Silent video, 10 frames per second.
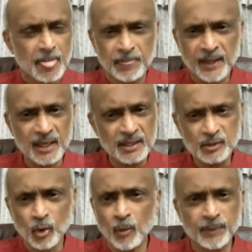They
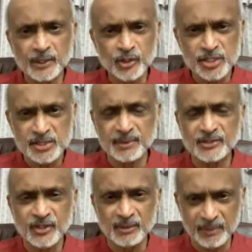are open to
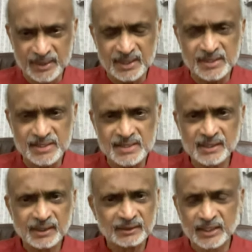asymmetric methods.
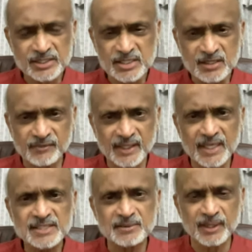This is a very
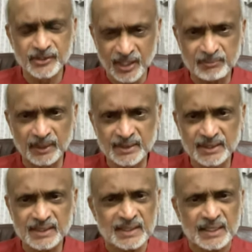asymmetric
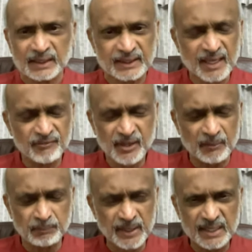method. They have
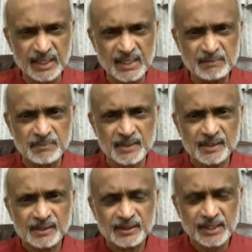completely,
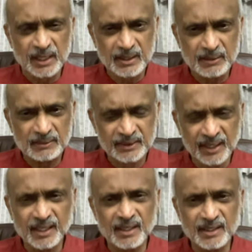they,
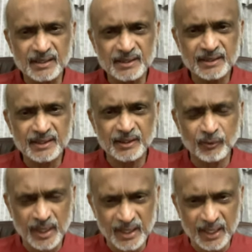they are in a
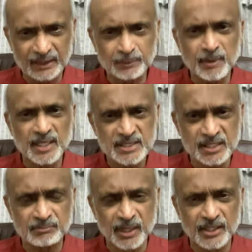way like the
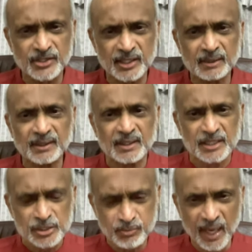Pakistan military
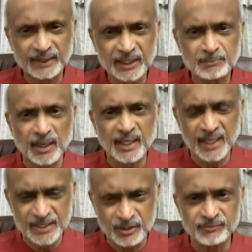is blinded by
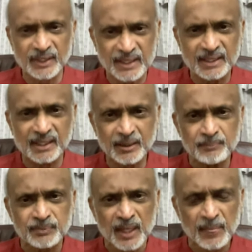hate of India,
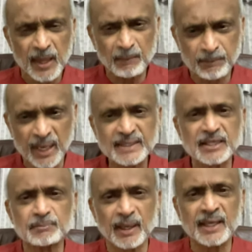they are
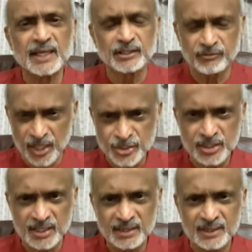blinded by hate of
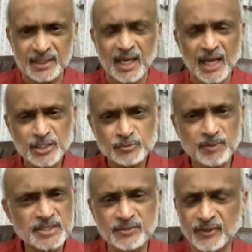Russia and
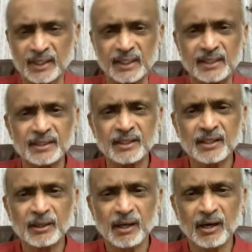specifically
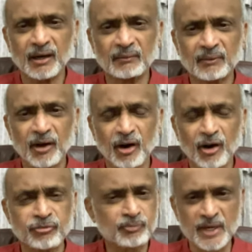uh,
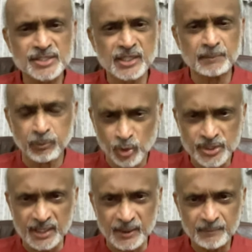of President
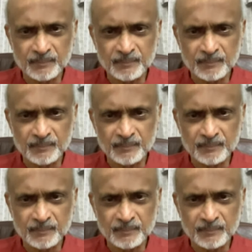Putin.